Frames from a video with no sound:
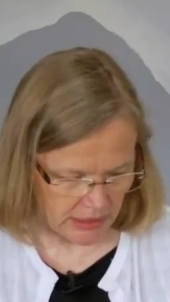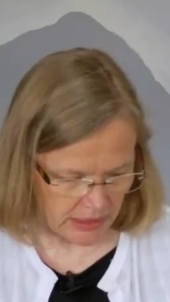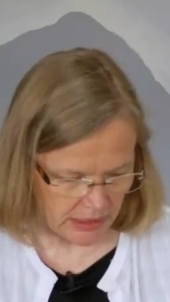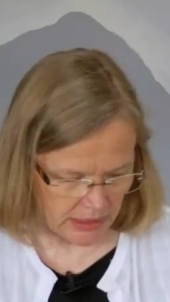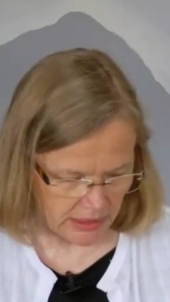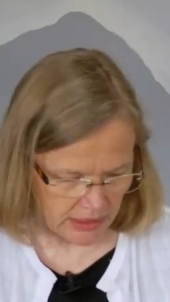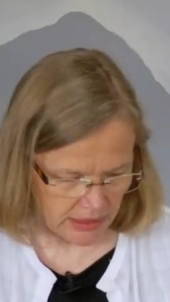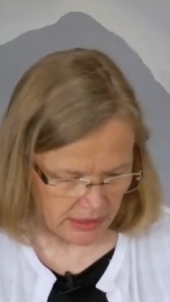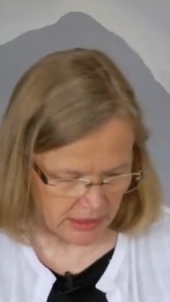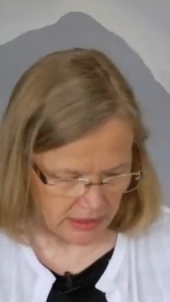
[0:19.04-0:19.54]

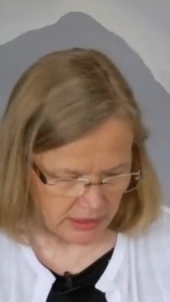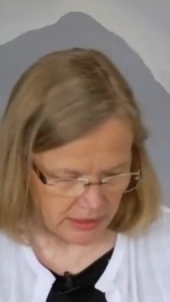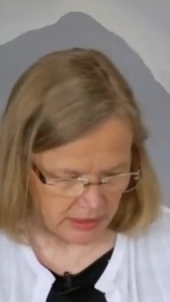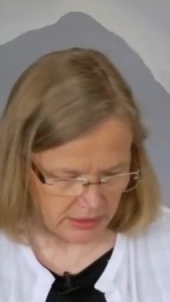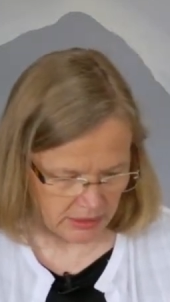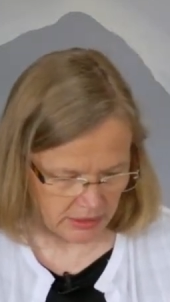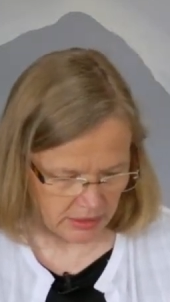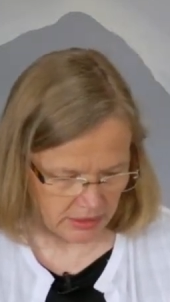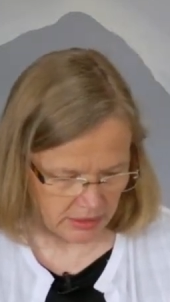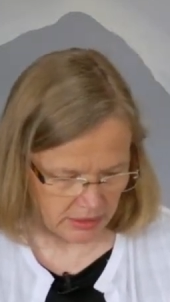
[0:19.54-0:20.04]

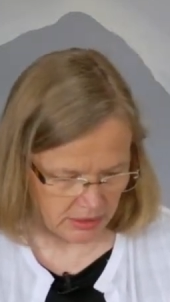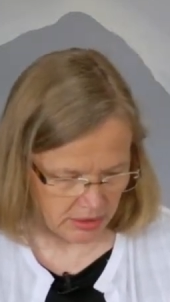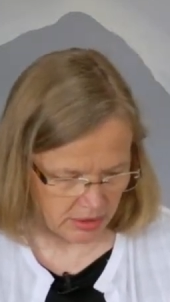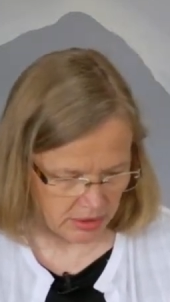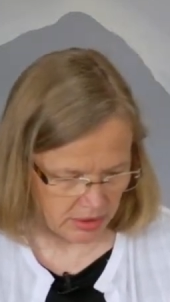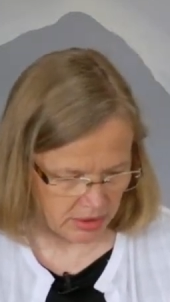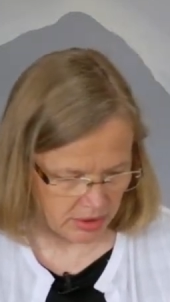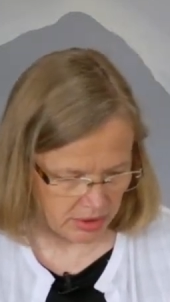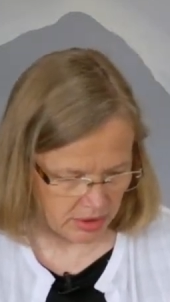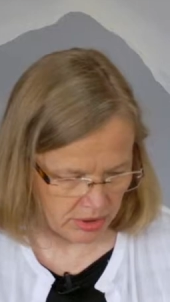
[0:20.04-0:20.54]

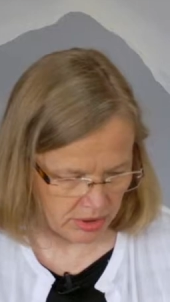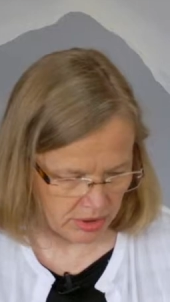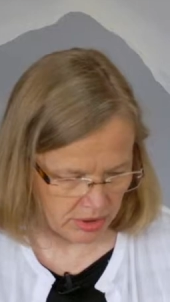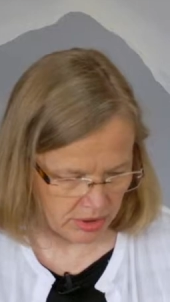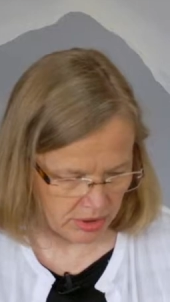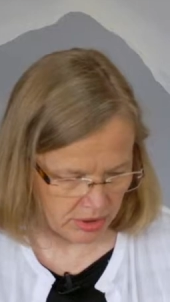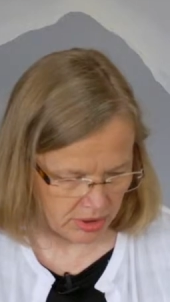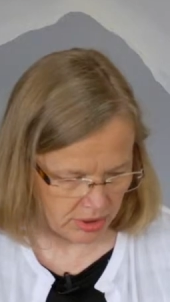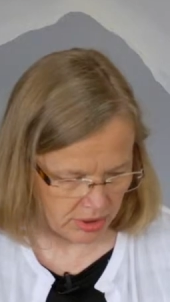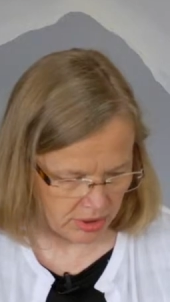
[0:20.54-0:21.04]
and
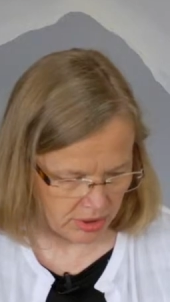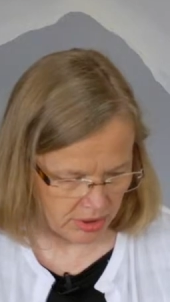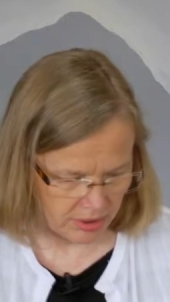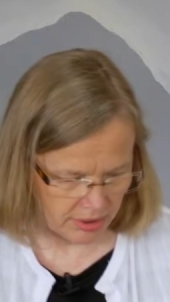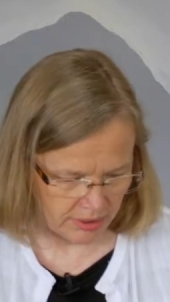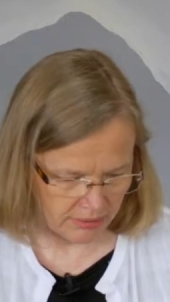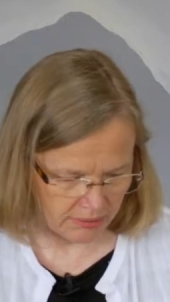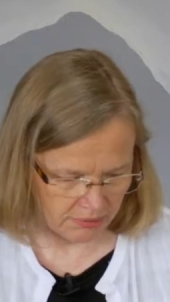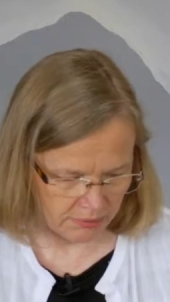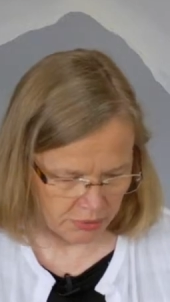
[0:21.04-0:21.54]

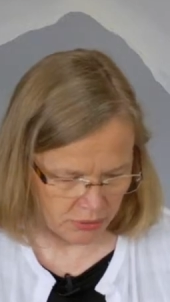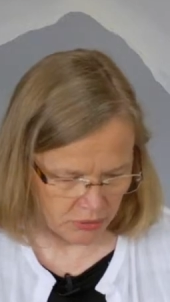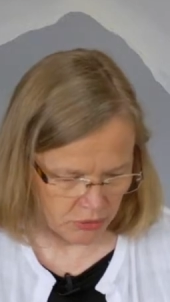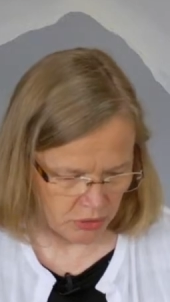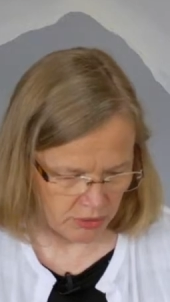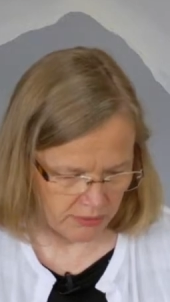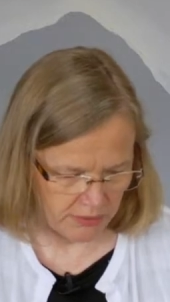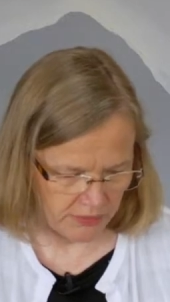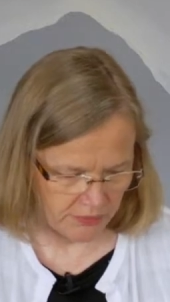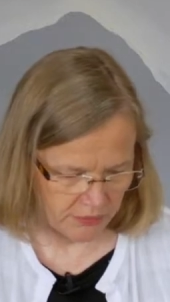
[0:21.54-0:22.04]
I'm
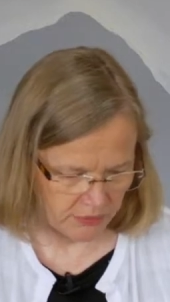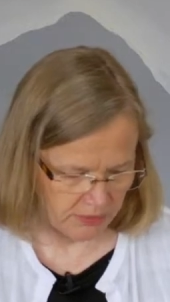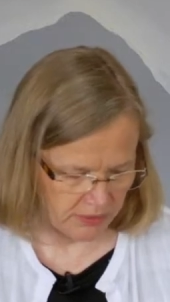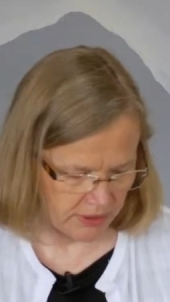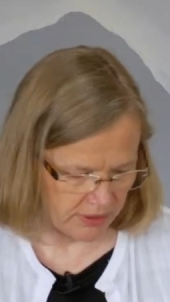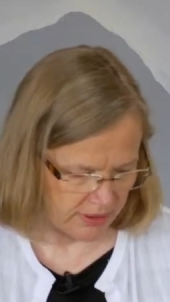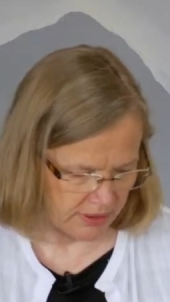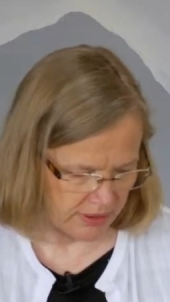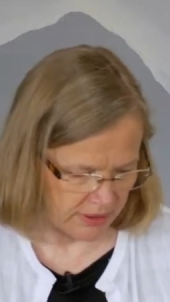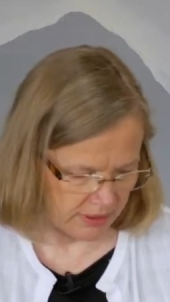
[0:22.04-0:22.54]
presuming from
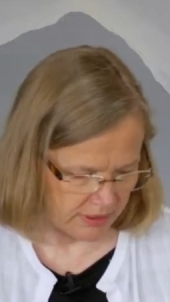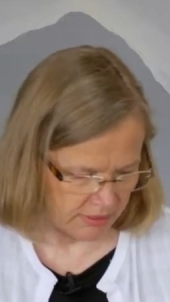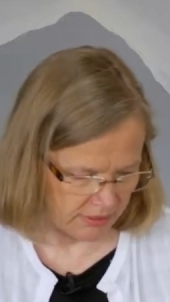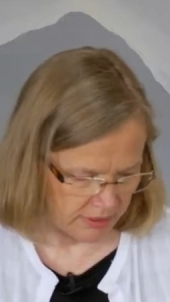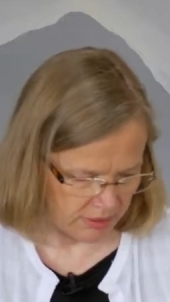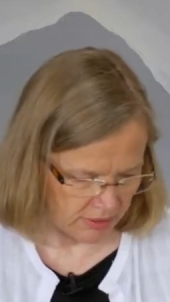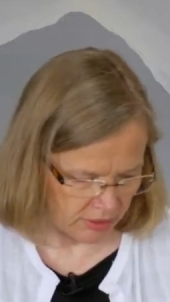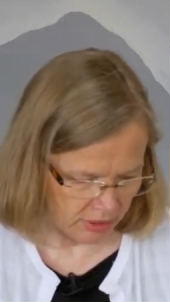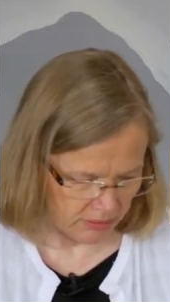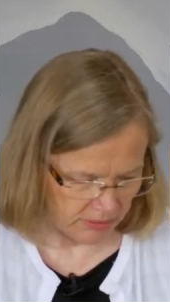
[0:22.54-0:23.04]
this that
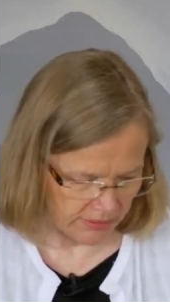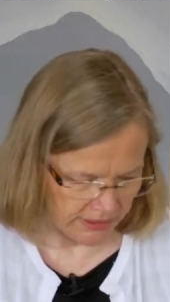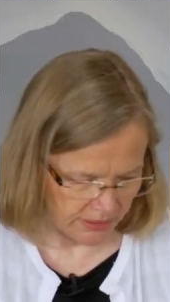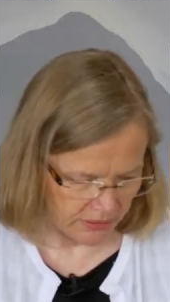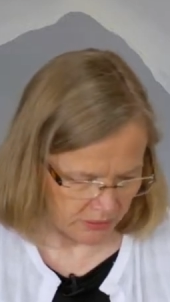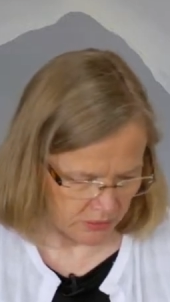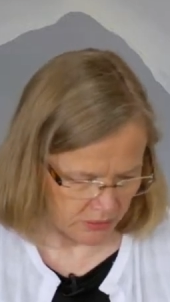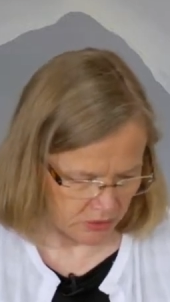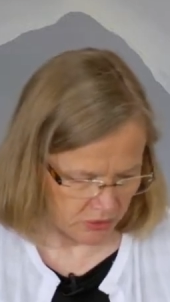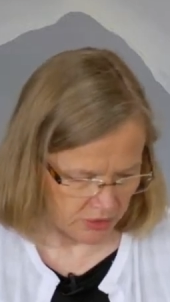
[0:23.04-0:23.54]
the home
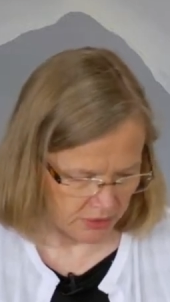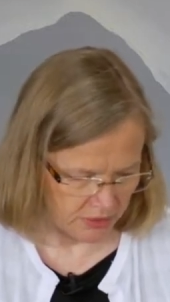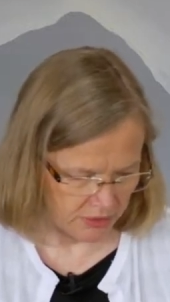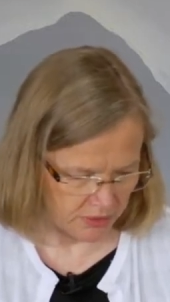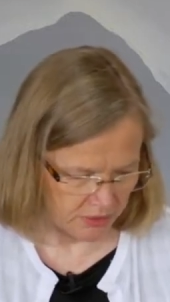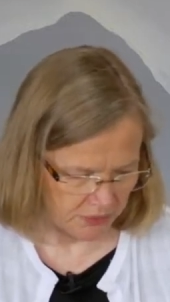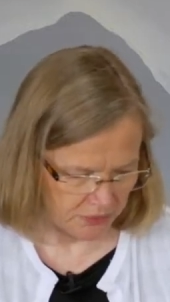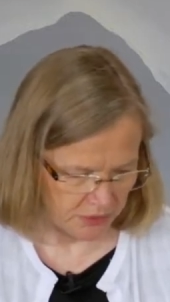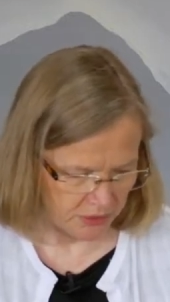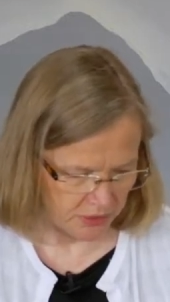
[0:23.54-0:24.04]
language is
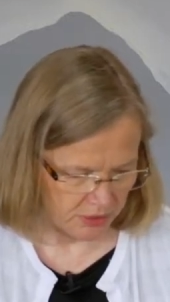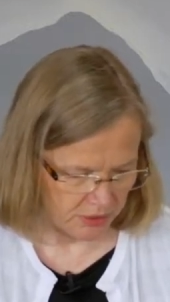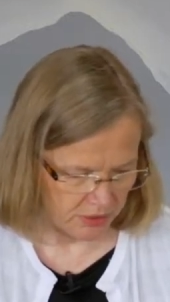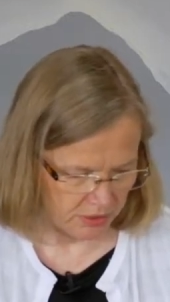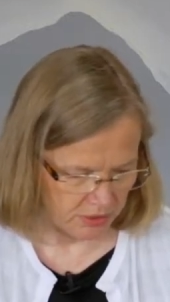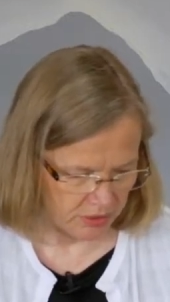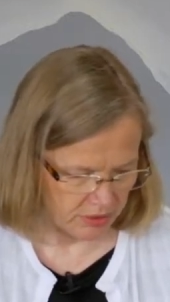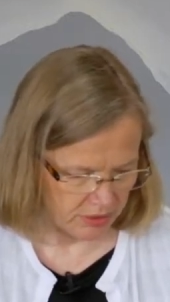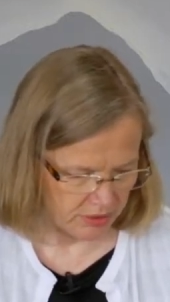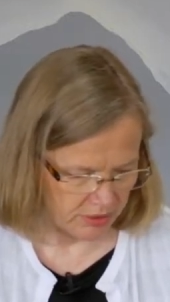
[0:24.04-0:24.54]

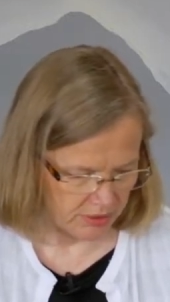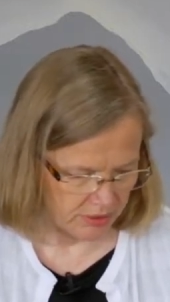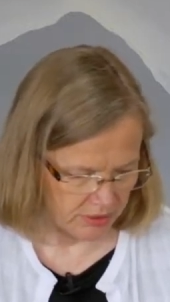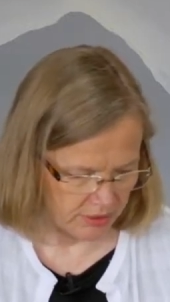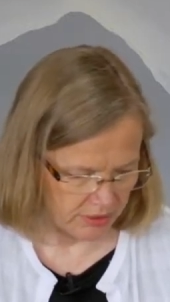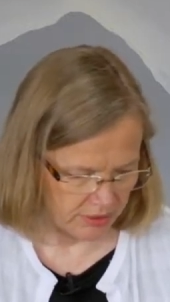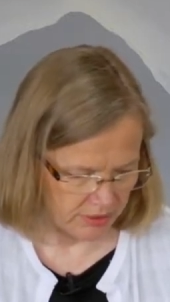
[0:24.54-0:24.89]
Afrikaans,